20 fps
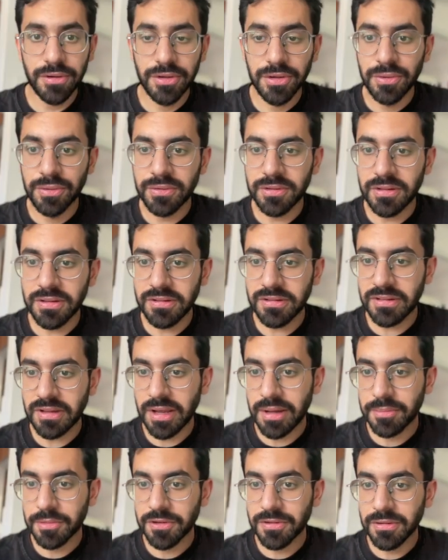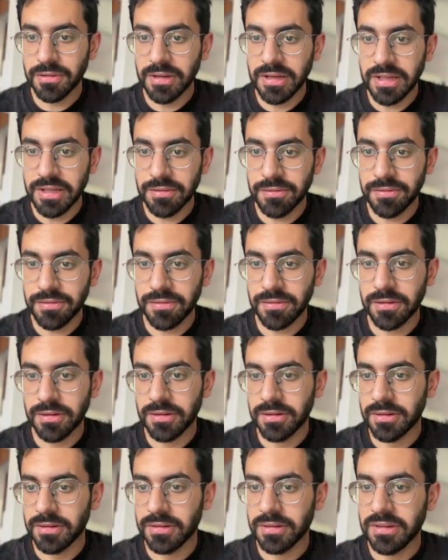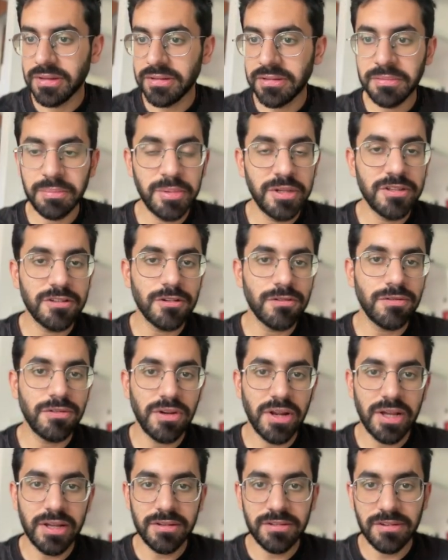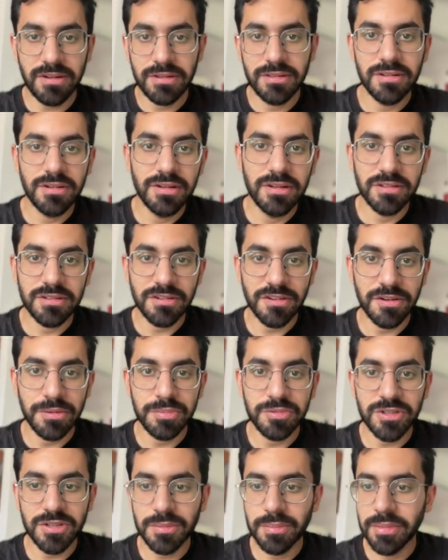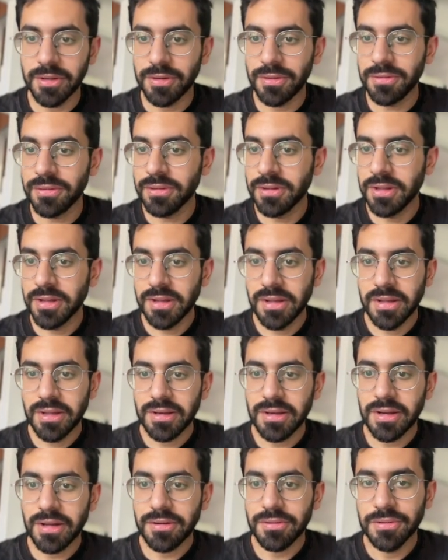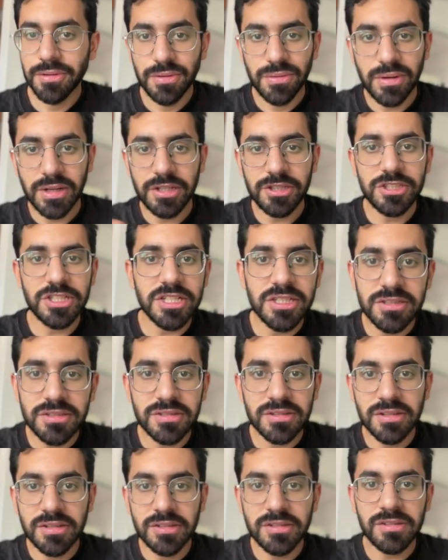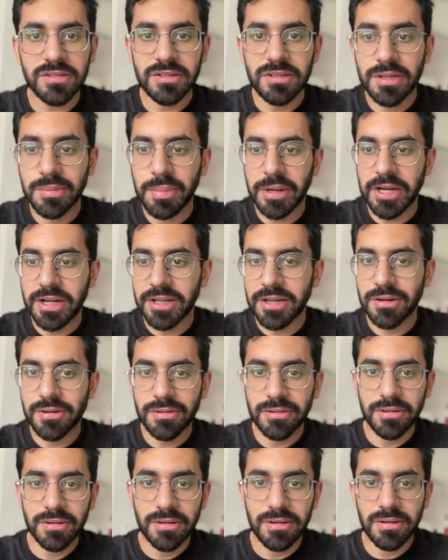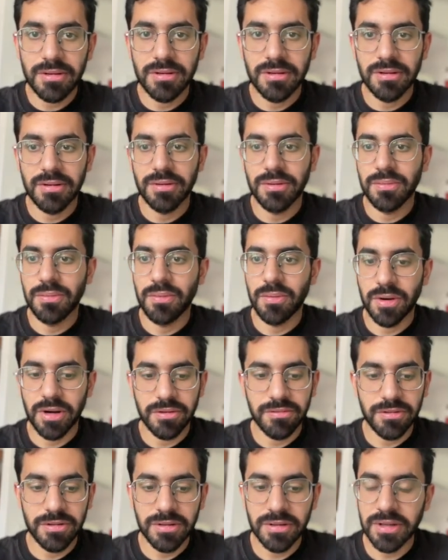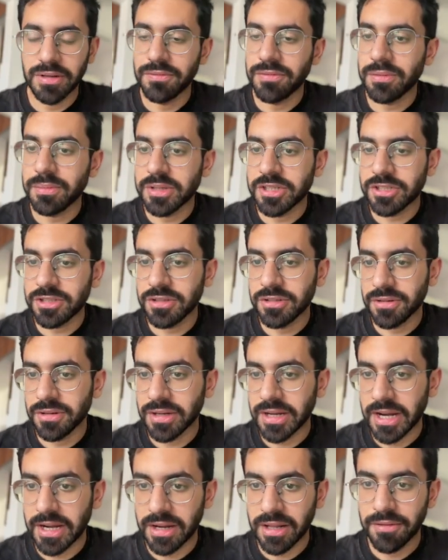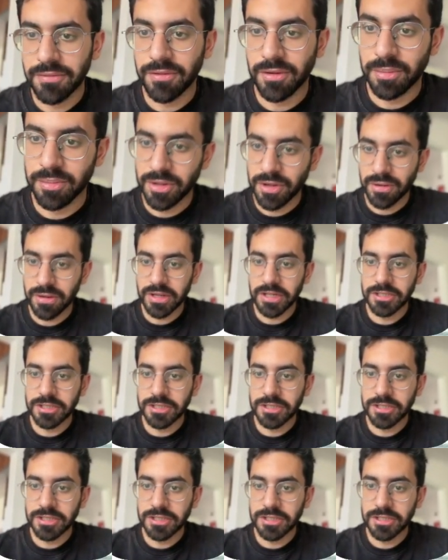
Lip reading: new to this, I'm going to leave this piece of text in the description below. Now you can change this depending on whatever information you're getting from your